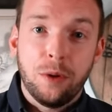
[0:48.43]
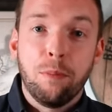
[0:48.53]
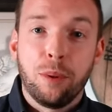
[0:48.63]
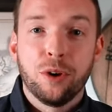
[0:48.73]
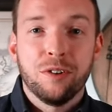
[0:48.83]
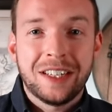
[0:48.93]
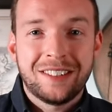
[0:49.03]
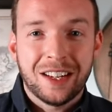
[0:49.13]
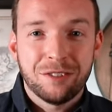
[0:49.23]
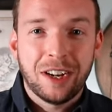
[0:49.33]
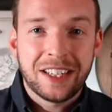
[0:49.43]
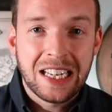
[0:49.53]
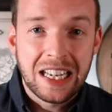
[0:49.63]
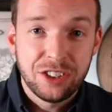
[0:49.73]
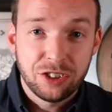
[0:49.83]
and boring set of
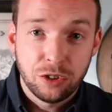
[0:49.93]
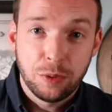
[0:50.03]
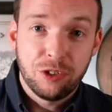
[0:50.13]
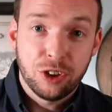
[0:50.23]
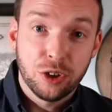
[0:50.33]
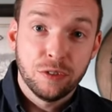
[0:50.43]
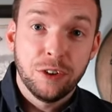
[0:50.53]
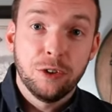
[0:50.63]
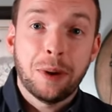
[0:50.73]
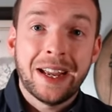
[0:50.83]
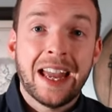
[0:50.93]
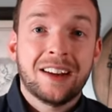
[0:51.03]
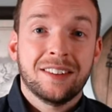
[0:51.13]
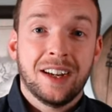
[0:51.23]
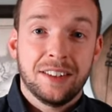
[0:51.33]
regulations which are governed by
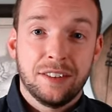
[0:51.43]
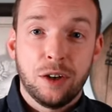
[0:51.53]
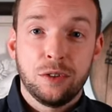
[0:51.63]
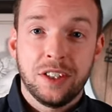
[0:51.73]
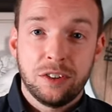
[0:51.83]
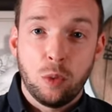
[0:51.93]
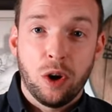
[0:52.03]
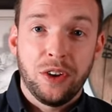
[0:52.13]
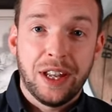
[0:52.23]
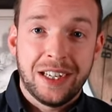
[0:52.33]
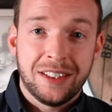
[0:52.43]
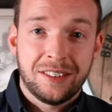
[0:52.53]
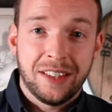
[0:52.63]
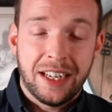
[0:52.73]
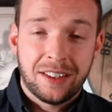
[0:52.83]
Excise Notice
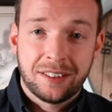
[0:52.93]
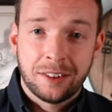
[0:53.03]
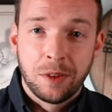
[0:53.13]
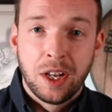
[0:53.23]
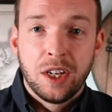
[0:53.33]
196.